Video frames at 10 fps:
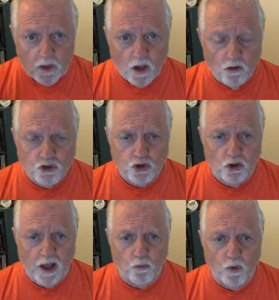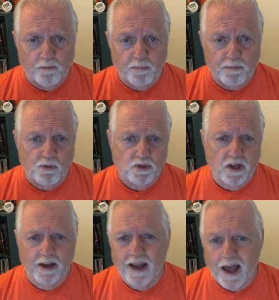so that when people
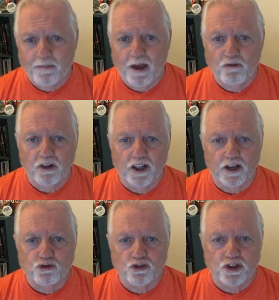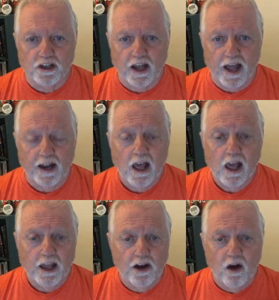say, nah, I'm not really interested in that,
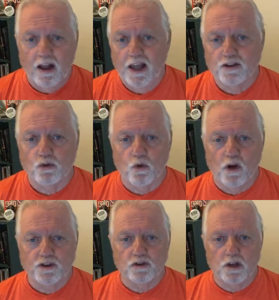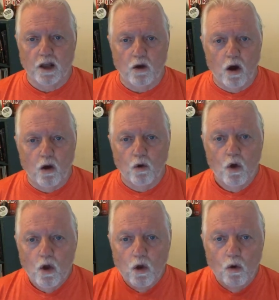you know, I'll ask them questions like, oh,
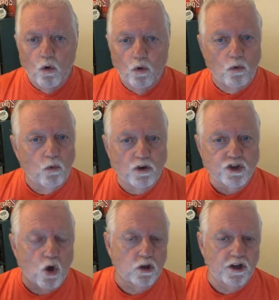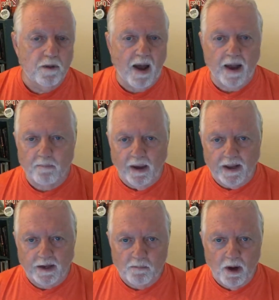well, what's holding you back?
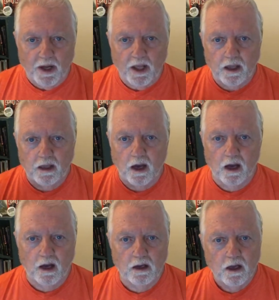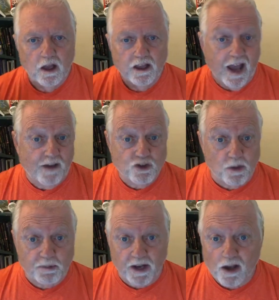Making the money? You have
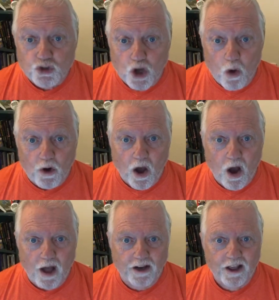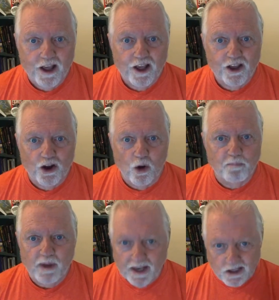something else going on? You know,
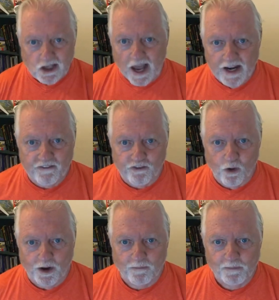be excited for them.